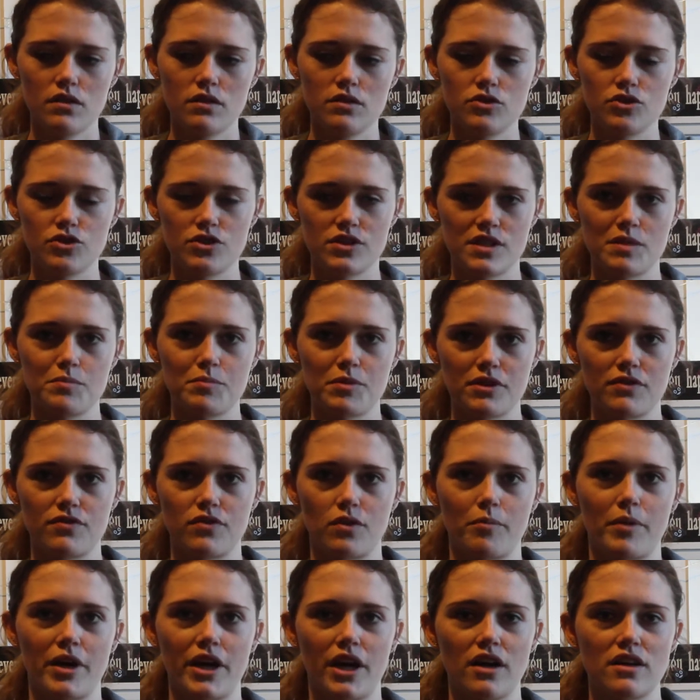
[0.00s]
simply for
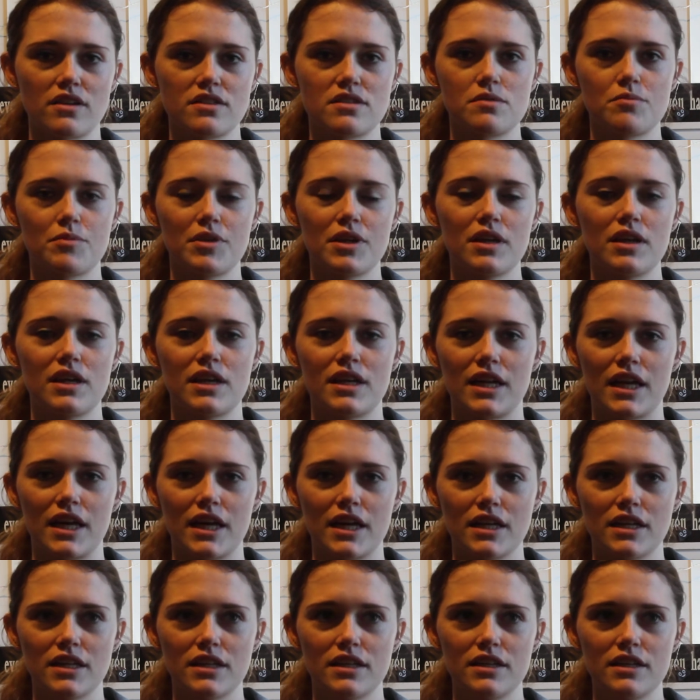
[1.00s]
my ostomy, and
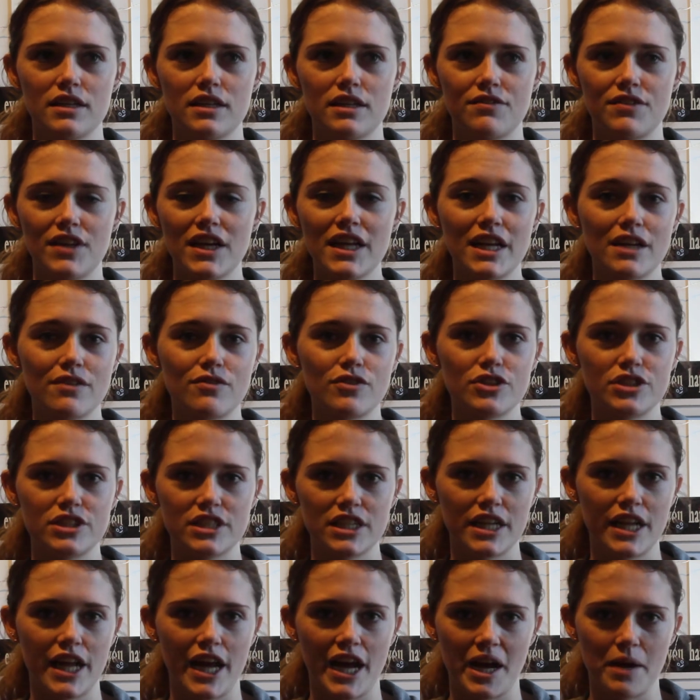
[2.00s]
if that ever
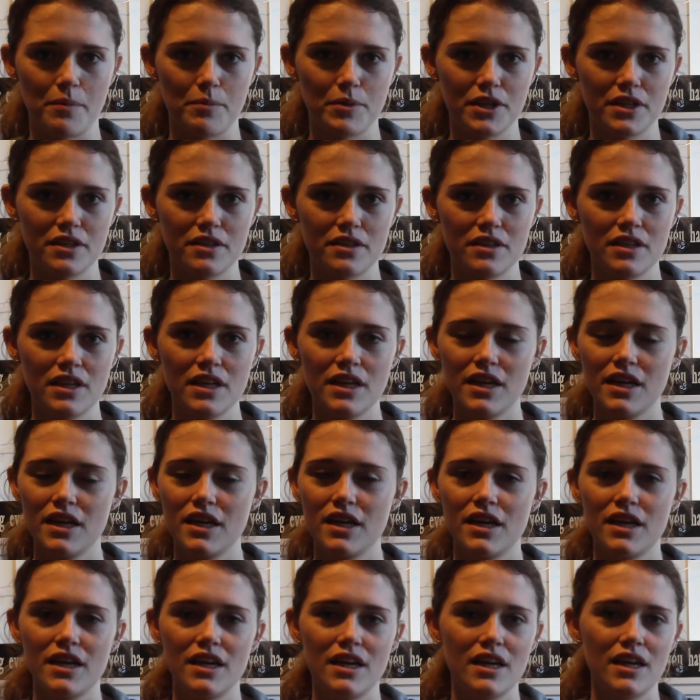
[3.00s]
did happen,
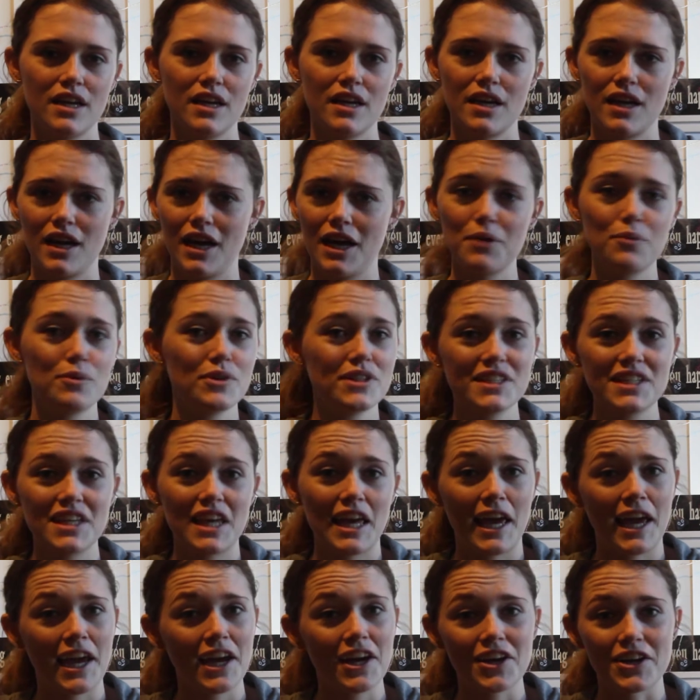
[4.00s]
I wouldn't
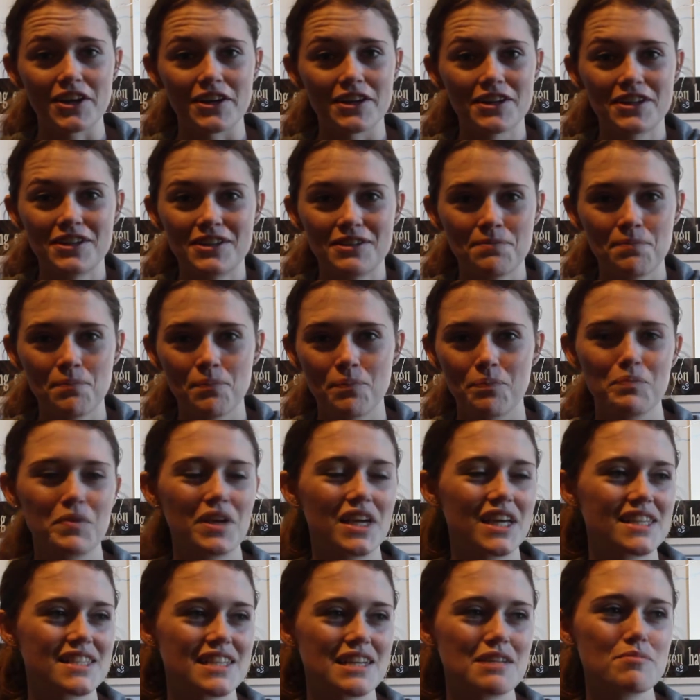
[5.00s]
care
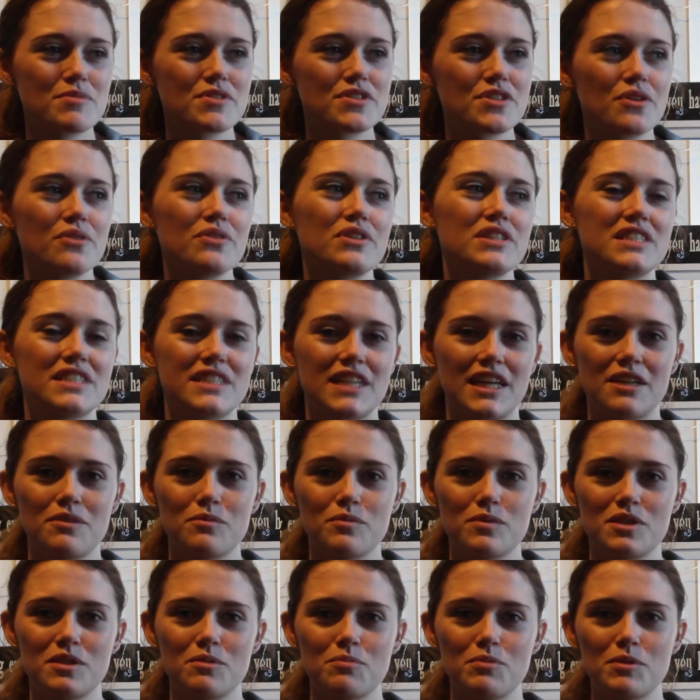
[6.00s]
because I'm so content
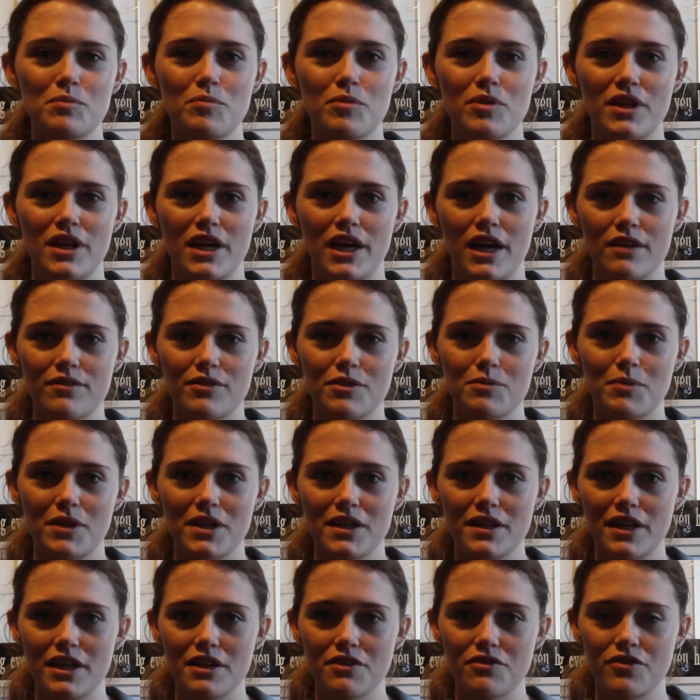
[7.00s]
with the people I have in my
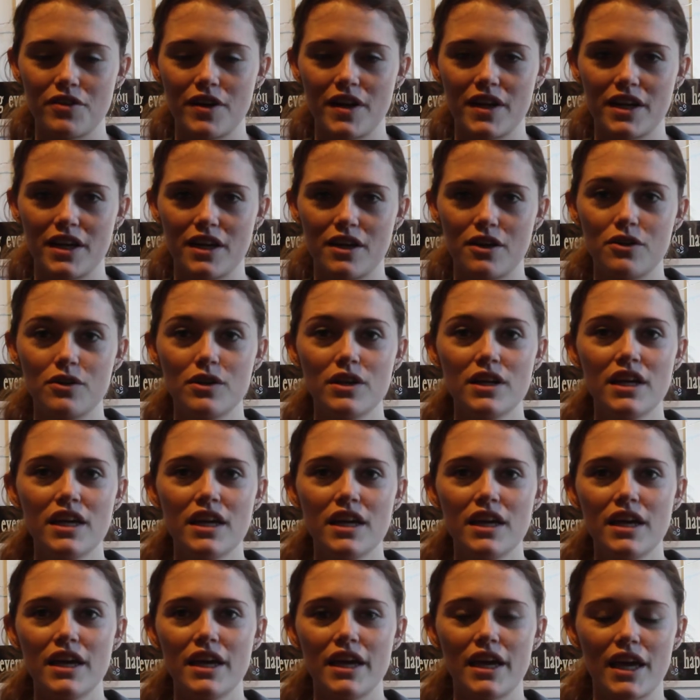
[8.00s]
life right now,
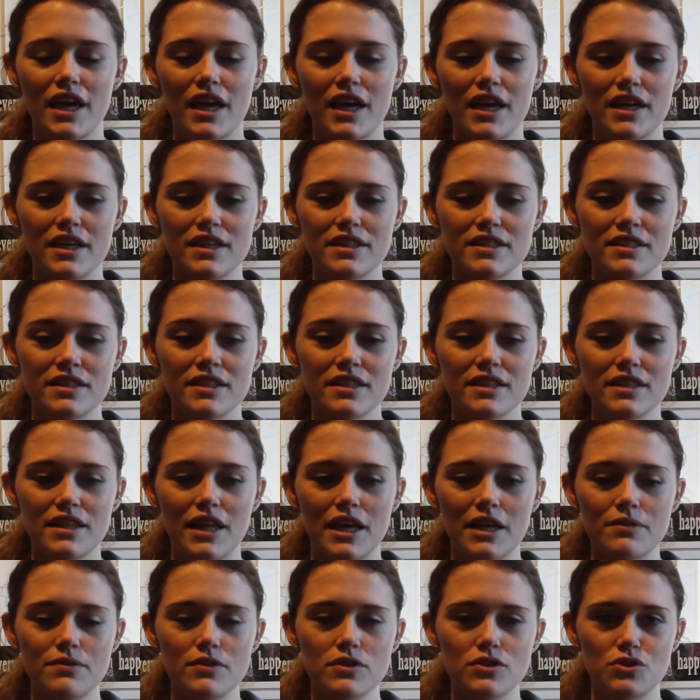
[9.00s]
and
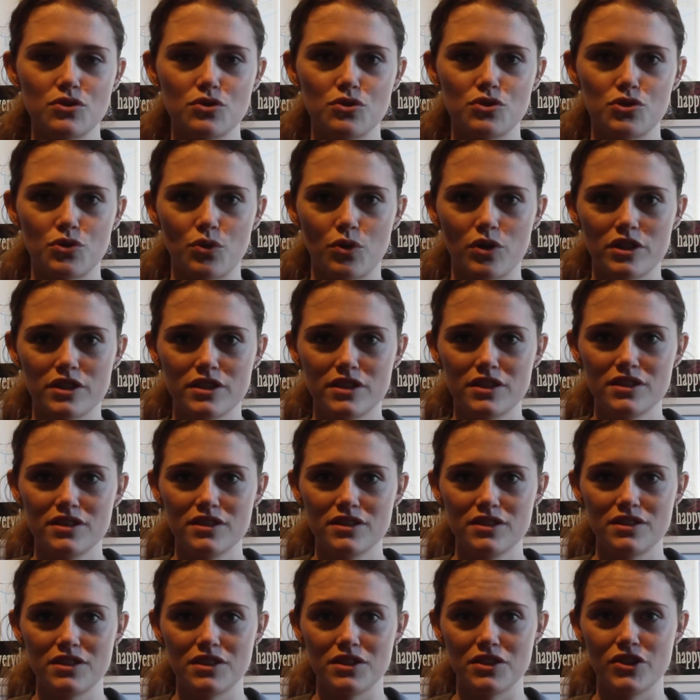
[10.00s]
life is too short
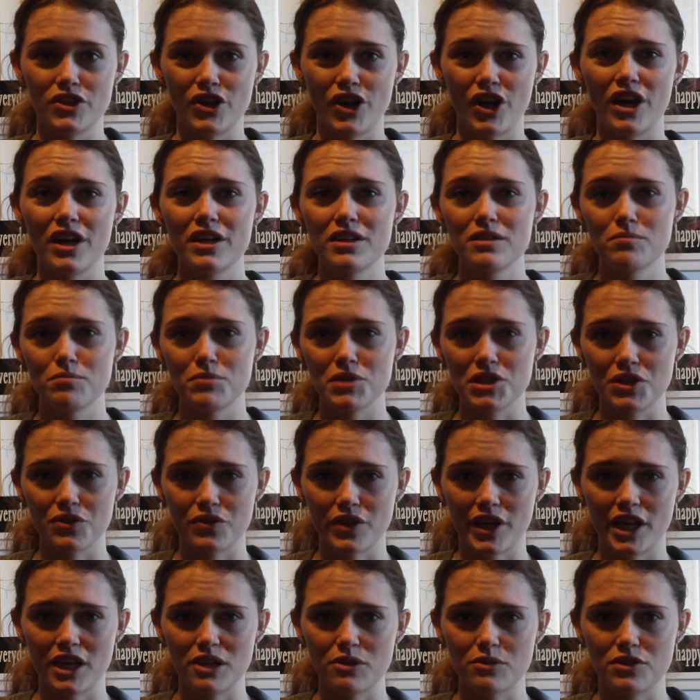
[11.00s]
to not be
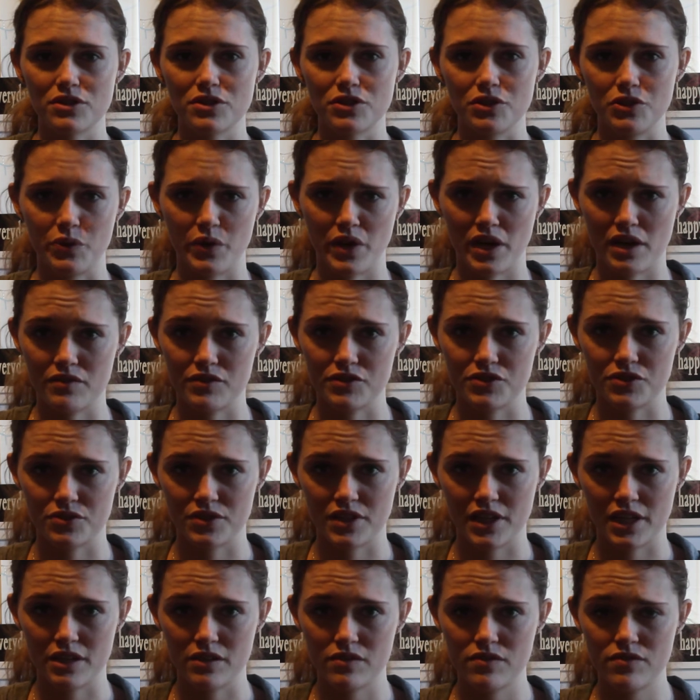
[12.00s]
okay with who you have in your
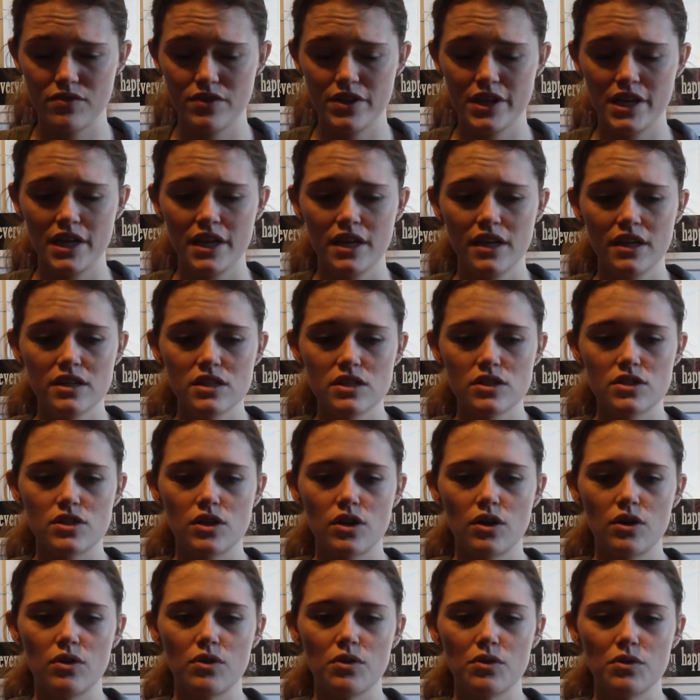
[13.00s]
life.
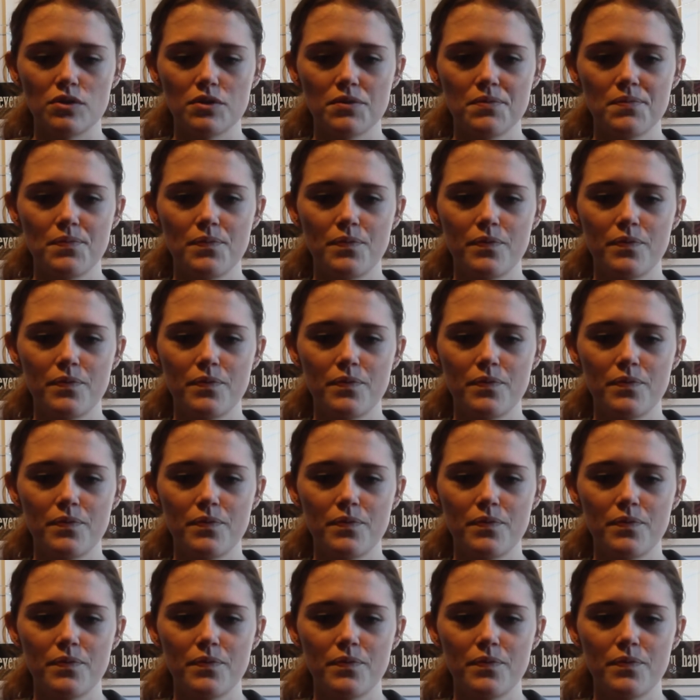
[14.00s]
So